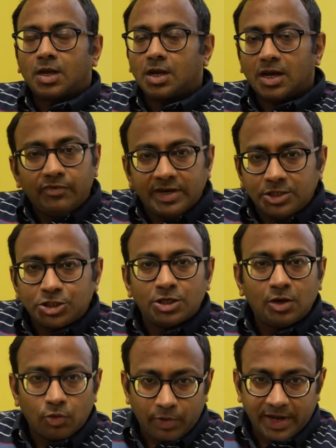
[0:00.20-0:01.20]

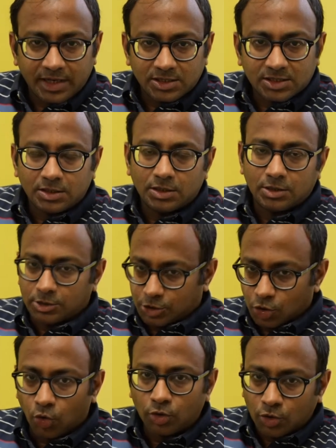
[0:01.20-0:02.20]
Conventional ways
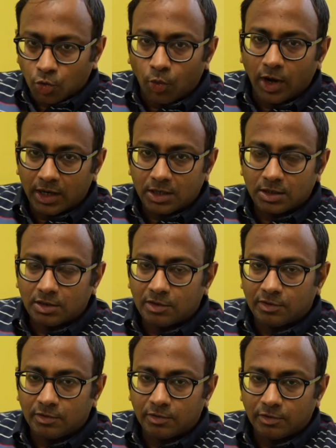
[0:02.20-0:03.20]
don't work
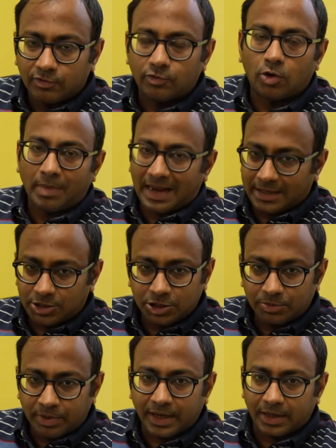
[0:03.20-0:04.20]
for
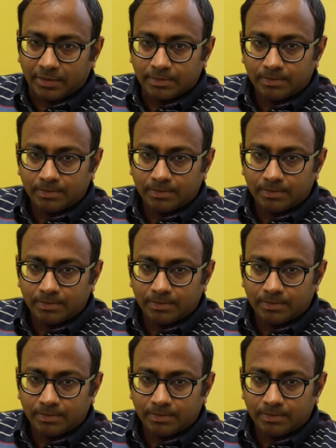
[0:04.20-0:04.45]
managing pain.